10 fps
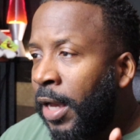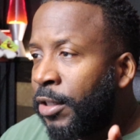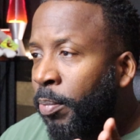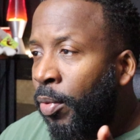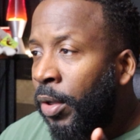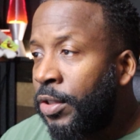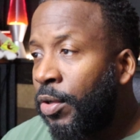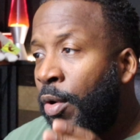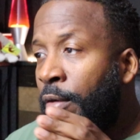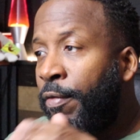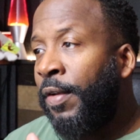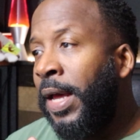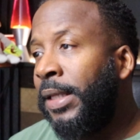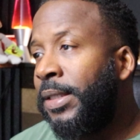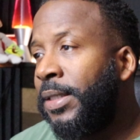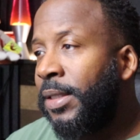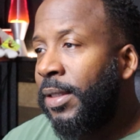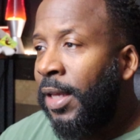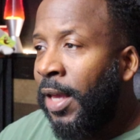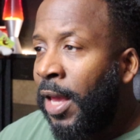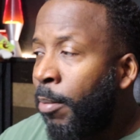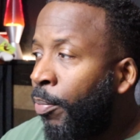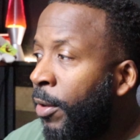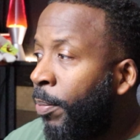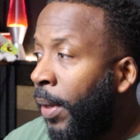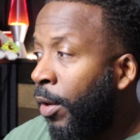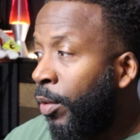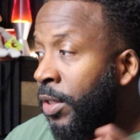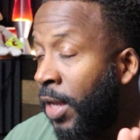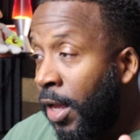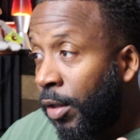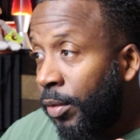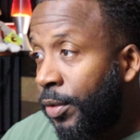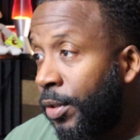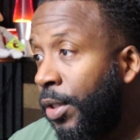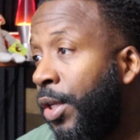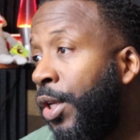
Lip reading: X points on flights and prepaid hotels.